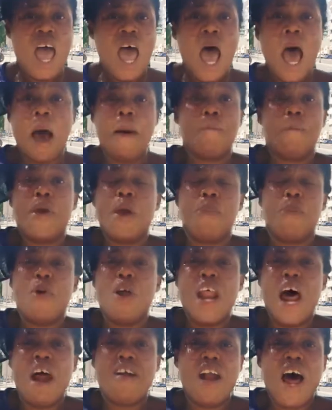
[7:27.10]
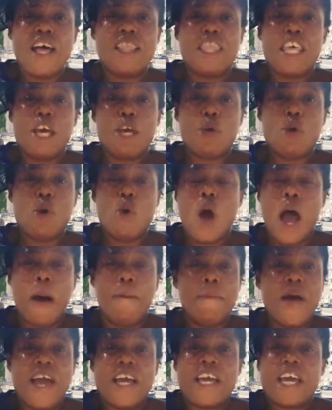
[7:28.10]
And people around you are
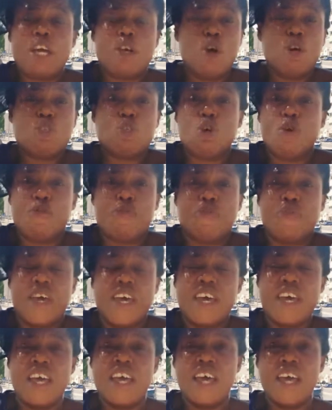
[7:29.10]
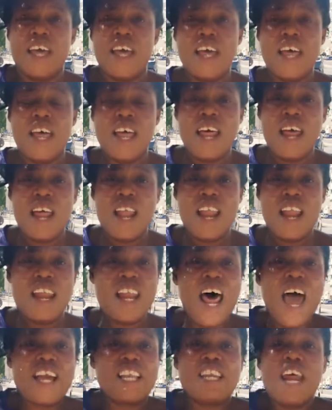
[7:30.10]
making you to feel
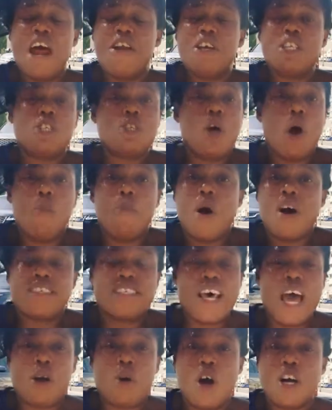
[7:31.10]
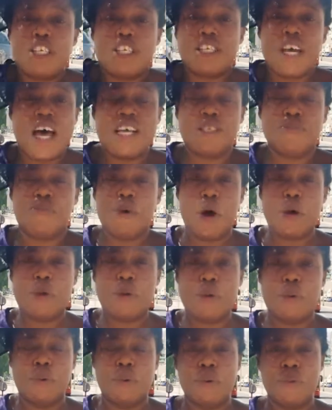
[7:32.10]
like there is no more second chance for
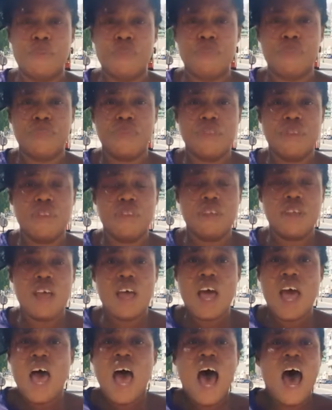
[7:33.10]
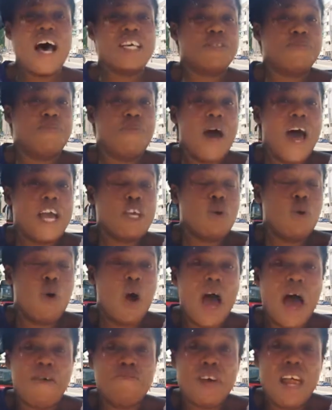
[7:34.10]
you. As far as you
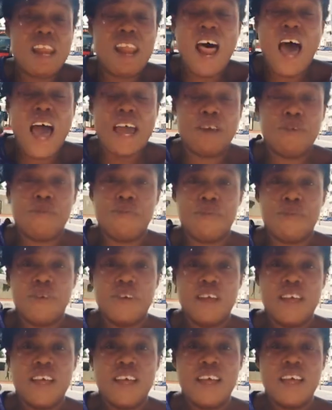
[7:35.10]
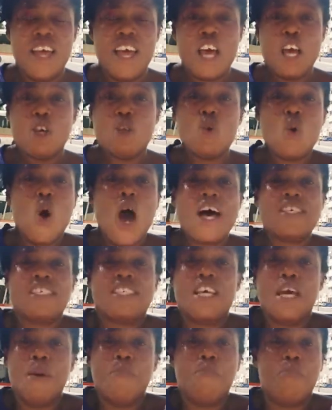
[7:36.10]
have a life, you are
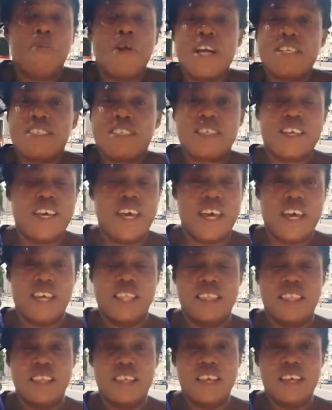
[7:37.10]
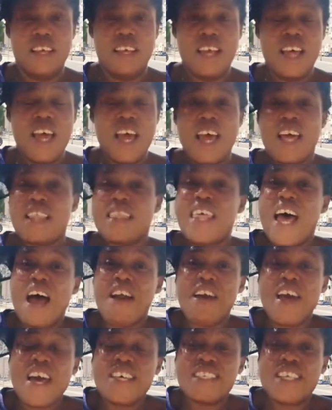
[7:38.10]
still breathing.
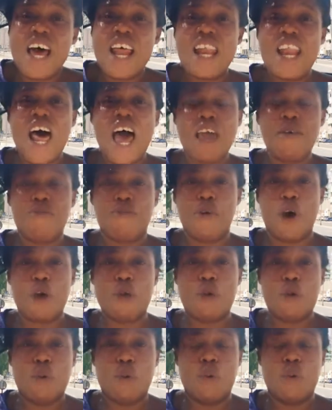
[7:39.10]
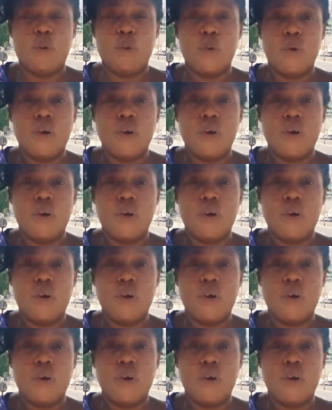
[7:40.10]
There is a life for you.